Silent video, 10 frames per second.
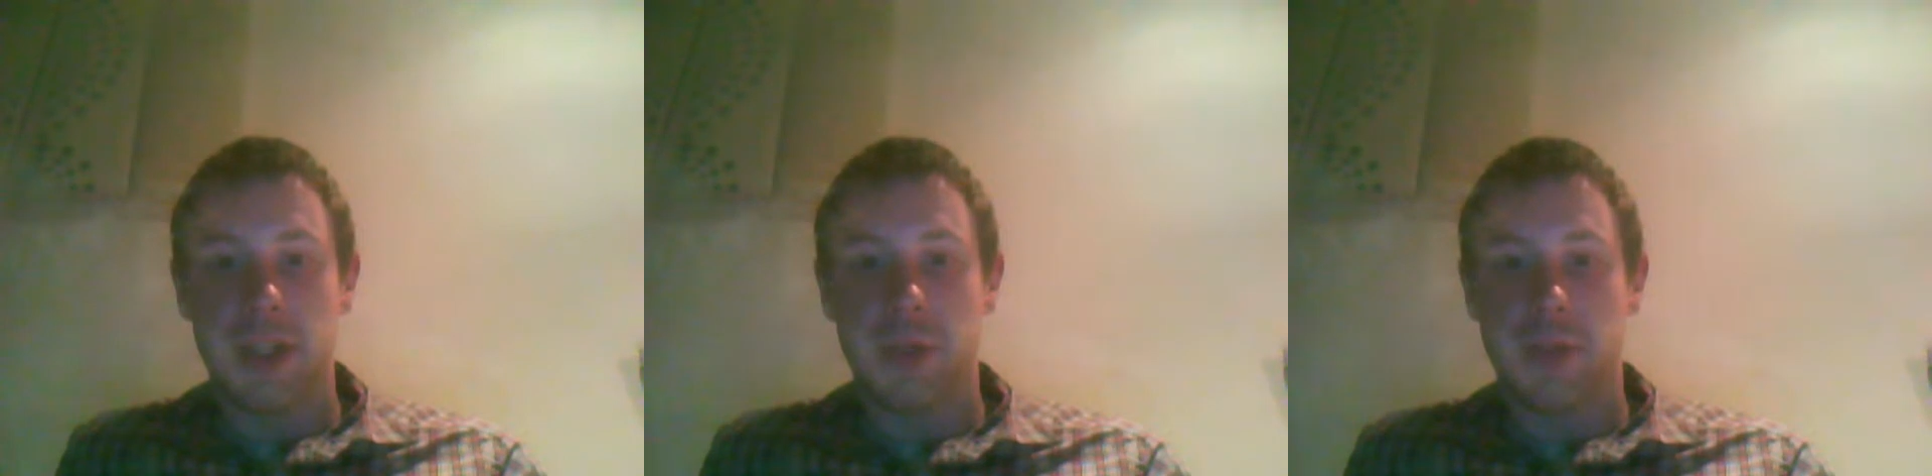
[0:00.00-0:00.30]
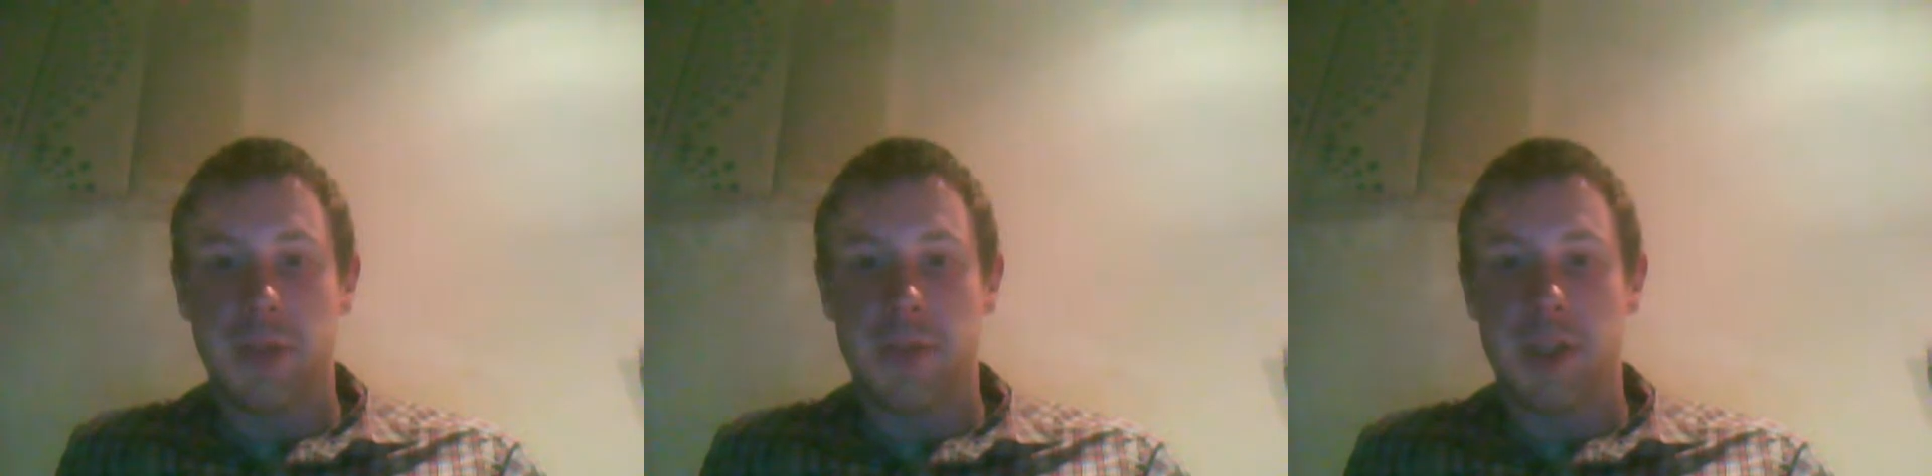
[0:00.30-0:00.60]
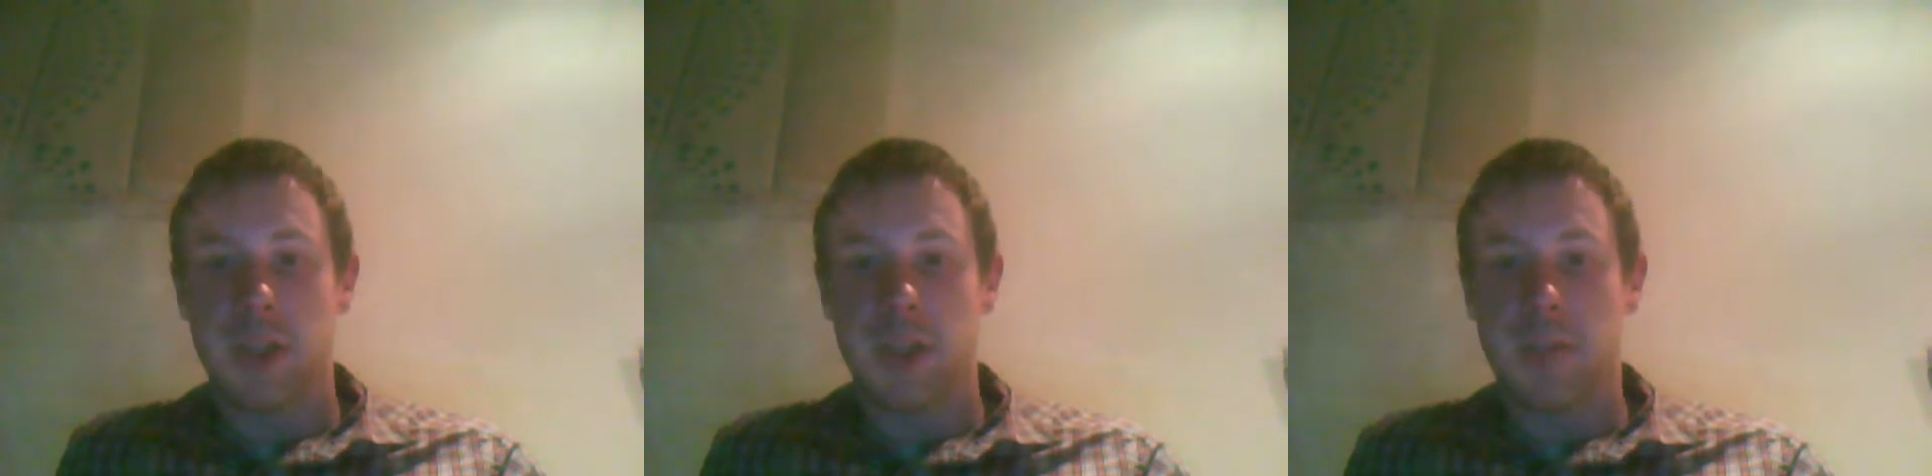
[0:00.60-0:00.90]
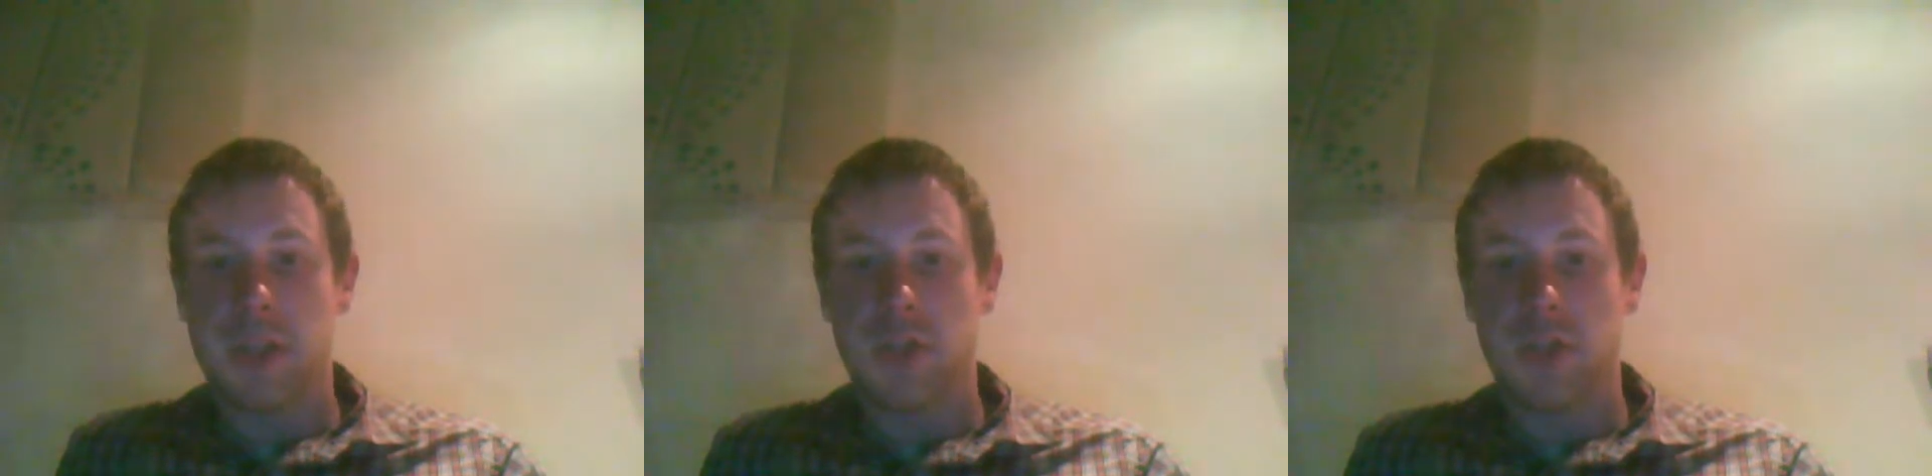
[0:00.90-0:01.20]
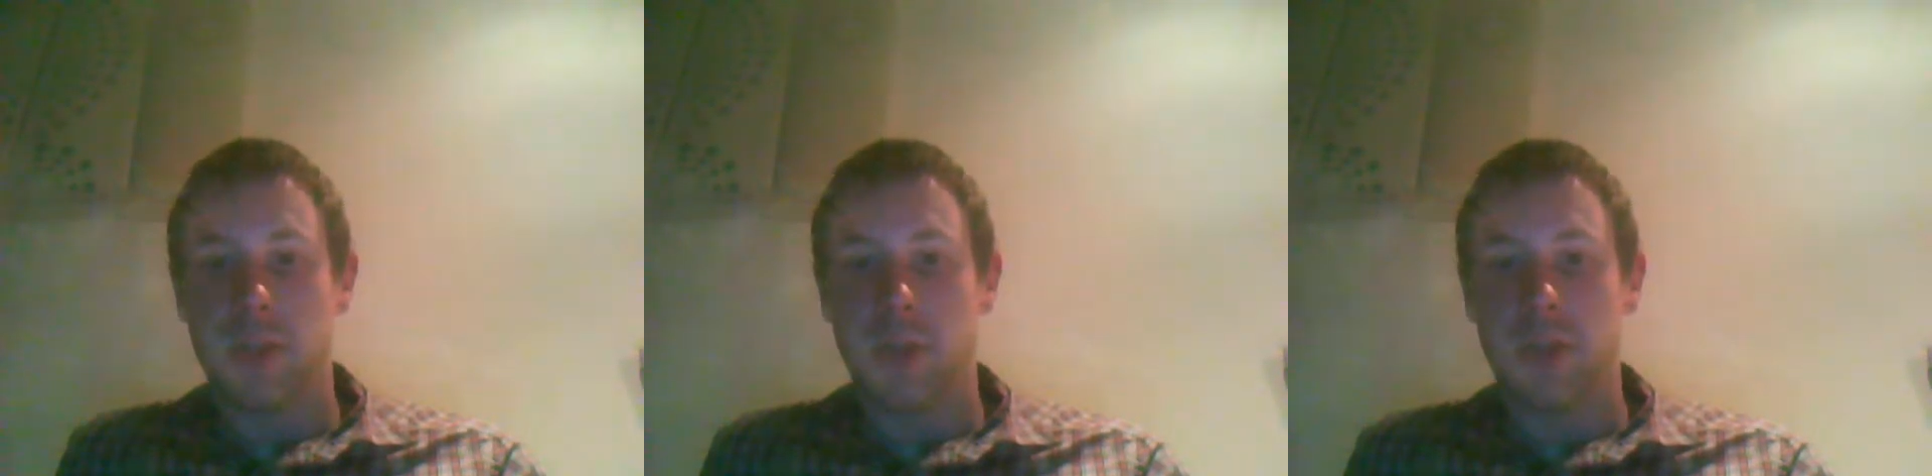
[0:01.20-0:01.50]
see with the
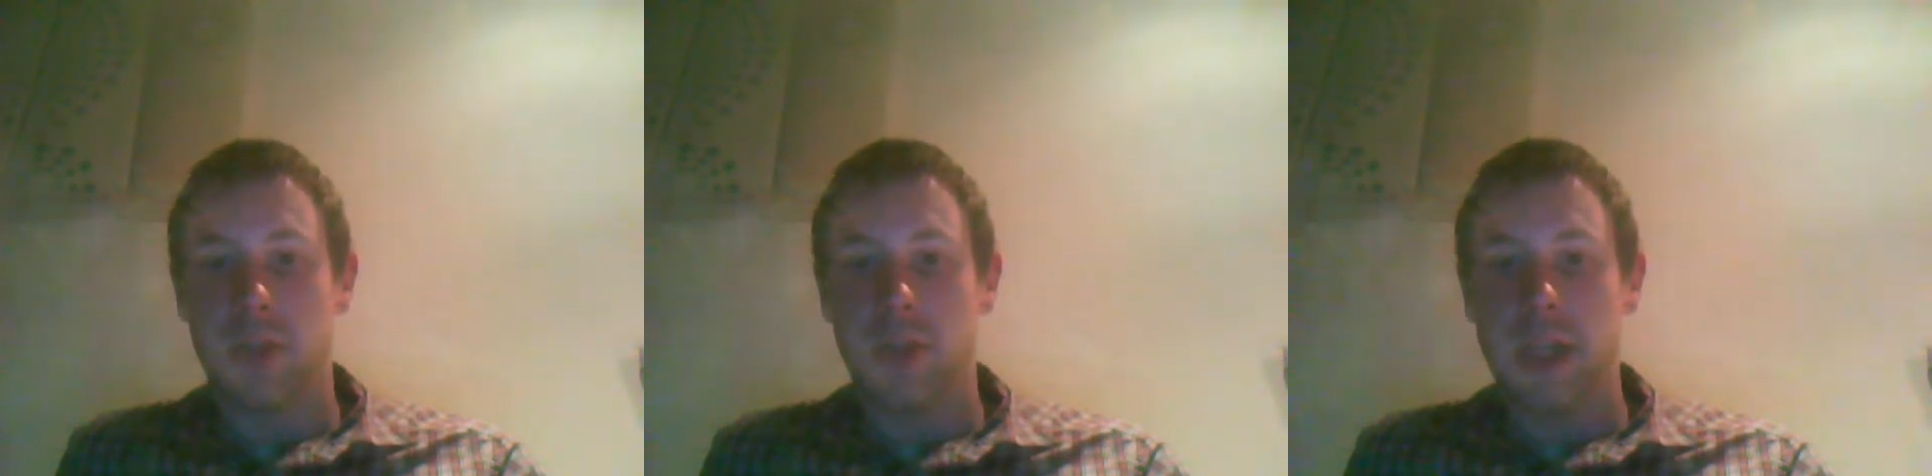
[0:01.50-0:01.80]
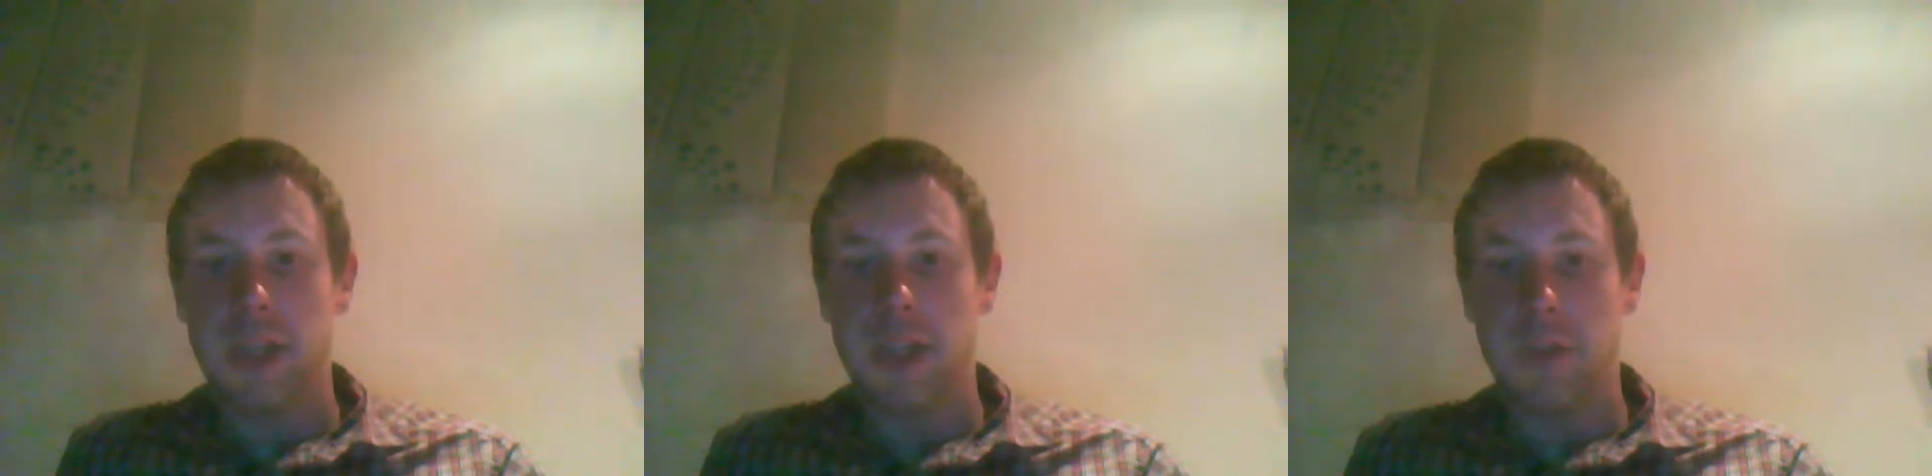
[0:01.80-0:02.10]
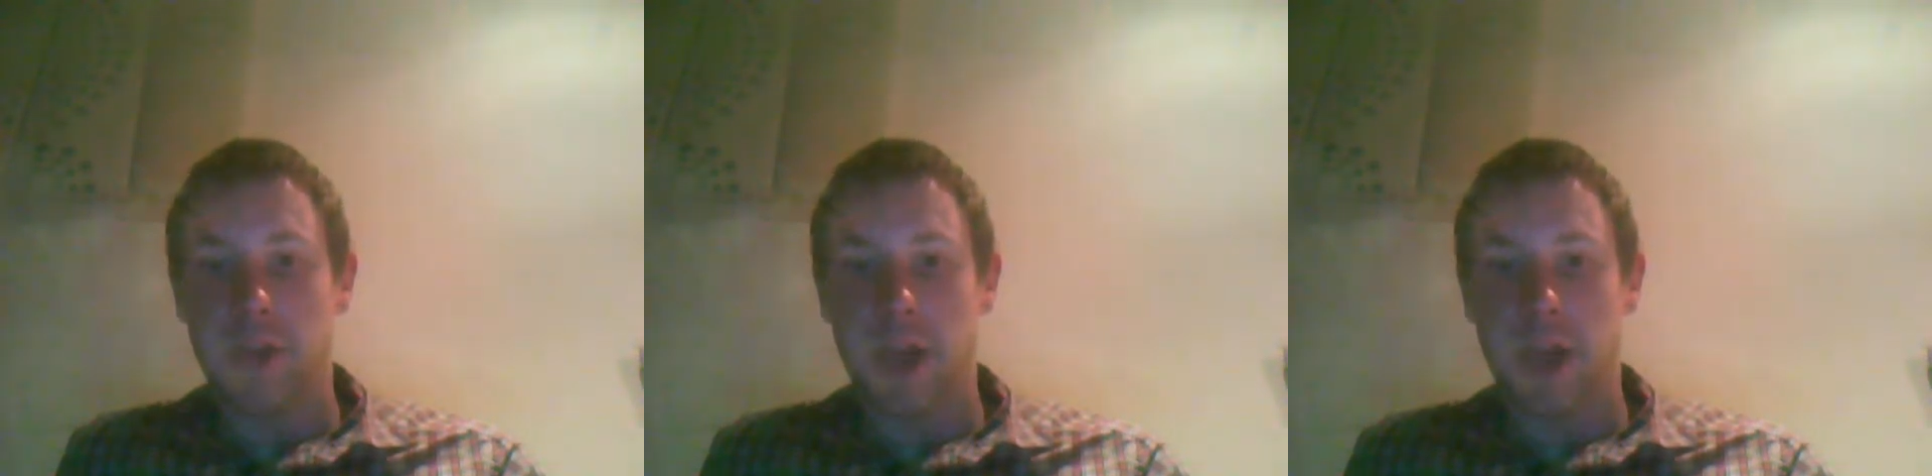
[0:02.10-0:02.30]
medical model is,